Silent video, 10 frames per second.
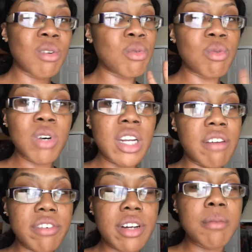
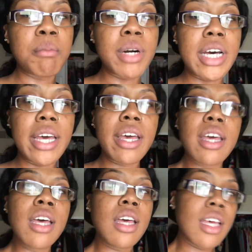Whatever, but
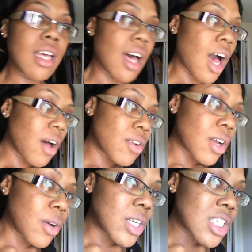I don't
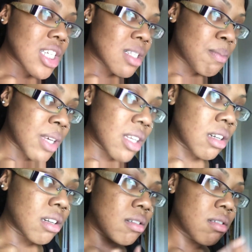know, it's just
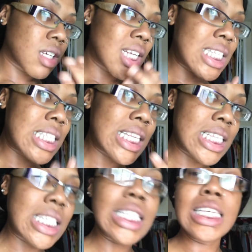been
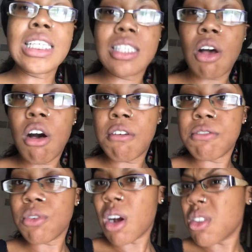consistently
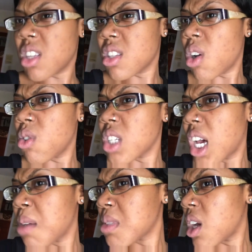soft throughout this whole
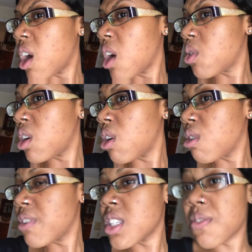time. So I don't know
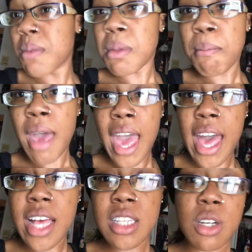if it's from the
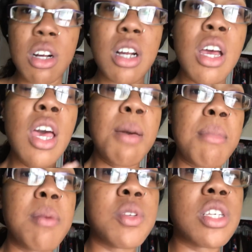mask or
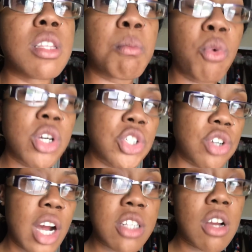maybe just the
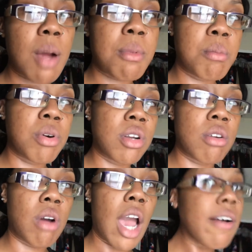moisturizer I've been putting
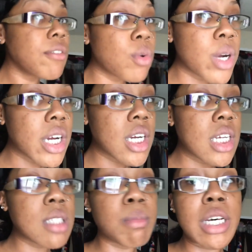on
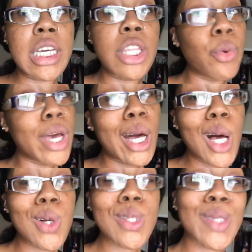afterwards, but either way it
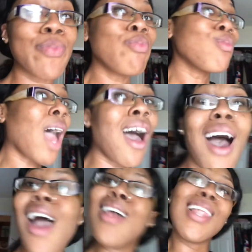goes,
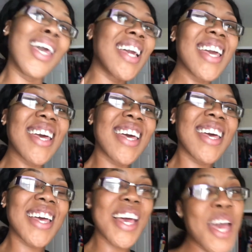I like it.